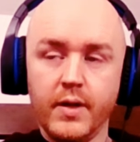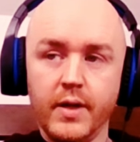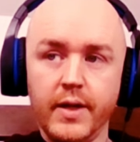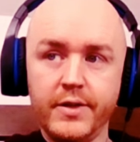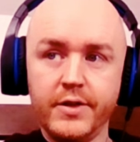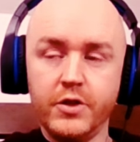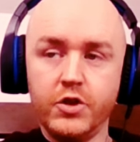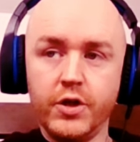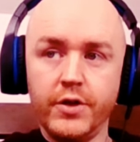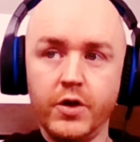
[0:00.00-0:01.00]
It has an
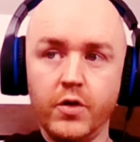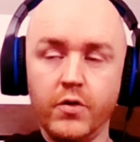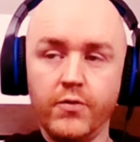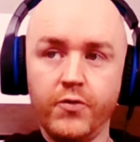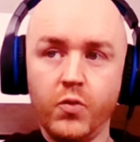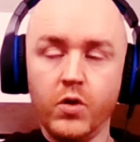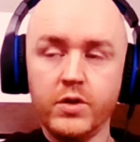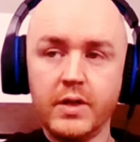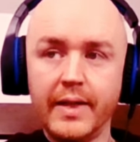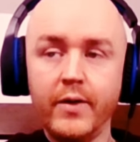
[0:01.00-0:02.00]
agenda for
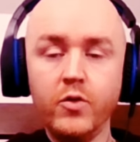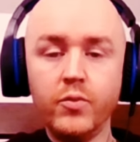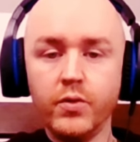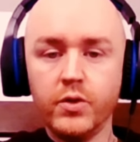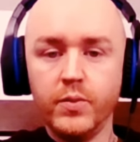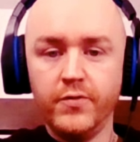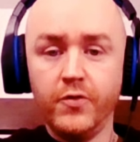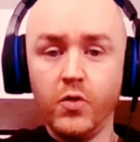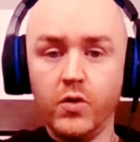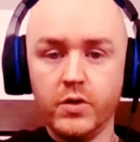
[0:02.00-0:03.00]
what's allowable to be
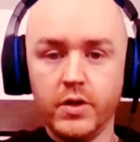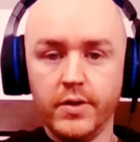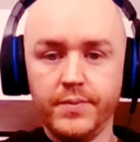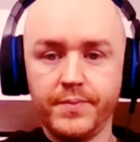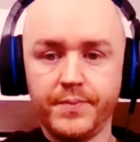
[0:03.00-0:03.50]
focused on.